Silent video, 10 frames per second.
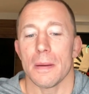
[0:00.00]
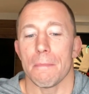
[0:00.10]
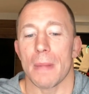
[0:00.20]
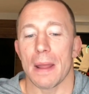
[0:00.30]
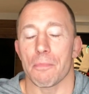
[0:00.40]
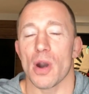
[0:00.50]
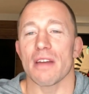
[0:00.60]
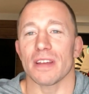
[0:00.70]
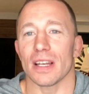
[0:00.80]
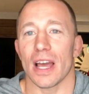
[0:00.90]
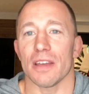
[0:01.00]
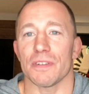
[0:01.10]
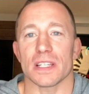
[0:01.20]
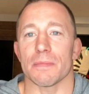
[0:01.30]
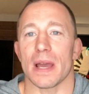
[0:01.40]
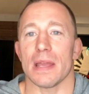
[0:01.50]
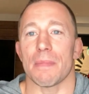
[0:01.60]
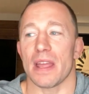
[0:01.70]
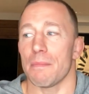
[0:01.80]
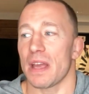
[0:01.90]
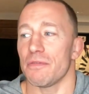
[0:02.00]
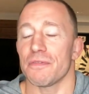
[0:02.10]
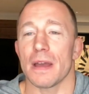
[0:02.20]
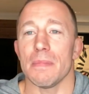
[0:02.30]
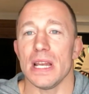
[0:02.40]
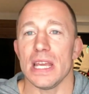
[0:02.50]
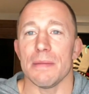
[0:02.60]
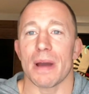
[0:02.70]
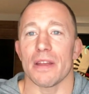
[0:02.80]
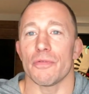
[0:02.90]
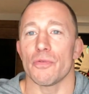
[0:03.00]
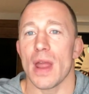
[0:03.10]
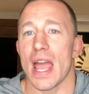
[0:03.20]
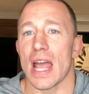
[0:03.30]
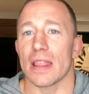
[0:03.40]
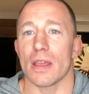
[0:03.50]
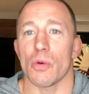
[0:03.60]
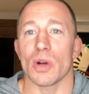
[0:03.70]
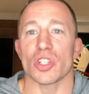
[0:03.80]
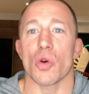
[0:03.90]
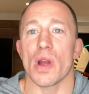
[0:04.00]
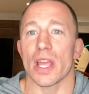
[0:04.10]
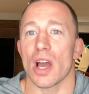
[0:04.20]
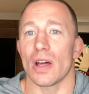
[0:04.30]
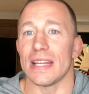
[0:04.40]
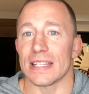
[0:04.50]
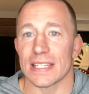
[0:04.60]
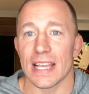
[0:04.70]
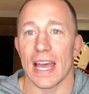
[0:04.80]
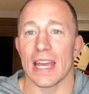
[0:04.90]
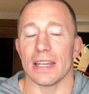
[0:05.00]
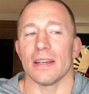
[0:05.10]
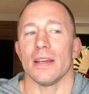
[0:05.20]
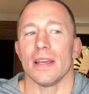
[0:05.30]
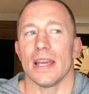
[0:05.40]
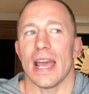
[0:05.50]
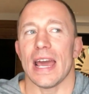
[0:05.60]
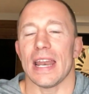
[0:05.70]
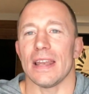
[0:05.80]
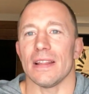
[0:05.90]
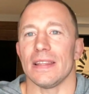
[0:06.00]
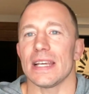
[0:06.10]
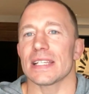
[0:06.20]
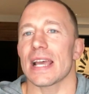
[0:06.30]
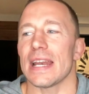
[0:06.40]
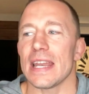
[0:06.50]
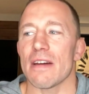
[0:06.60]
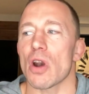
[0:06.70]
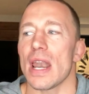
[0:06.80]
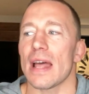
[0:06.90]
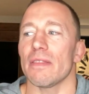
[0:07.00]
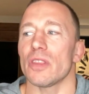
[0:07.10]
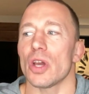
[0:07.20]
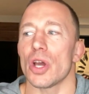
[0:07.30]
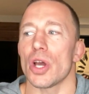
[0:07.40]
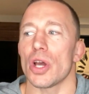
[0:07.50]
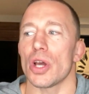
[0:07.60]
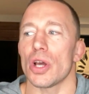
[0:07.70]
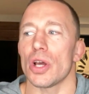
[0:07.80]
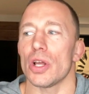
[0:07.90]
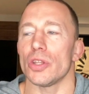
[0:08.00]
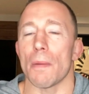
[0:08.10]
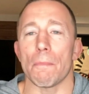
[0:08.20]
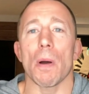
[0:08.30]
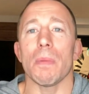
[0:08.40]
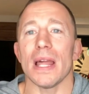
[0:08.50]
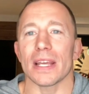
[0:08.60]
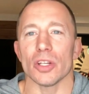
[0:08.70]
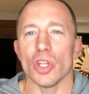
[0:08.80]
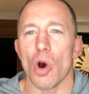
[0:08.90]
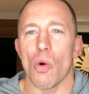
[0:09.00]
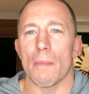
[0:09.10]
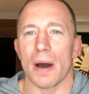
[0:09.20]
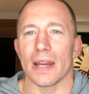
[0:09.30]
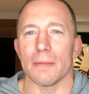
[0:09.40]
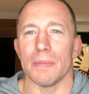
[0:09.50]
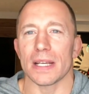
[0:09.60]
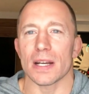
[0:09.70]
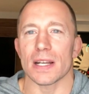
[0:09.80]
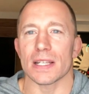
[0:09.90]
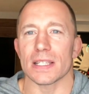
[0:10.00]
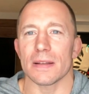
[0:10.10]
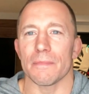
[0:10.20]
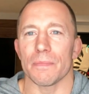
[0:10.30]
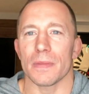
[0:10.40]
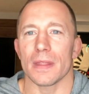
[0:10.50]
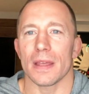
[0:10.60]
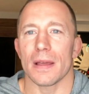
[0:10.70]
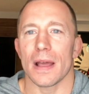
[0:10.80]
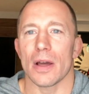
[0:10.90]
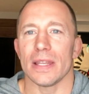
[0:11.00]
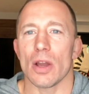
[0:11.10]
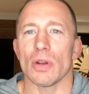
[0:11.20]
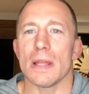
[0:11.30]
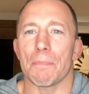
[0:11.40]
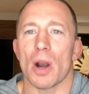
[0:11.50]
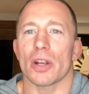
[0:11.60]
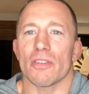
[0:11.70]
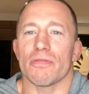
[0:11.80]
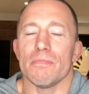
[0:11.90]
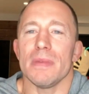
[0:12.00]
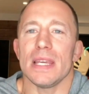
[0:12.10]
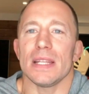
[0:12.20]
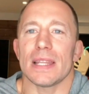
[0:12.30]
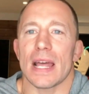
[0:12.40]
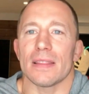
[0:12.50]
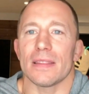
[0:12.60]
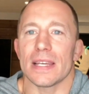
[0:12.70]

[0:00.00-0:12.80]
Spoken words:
my private life is my family, my friend, what's going on inside. And this, I never let the public know about it because the only part of me that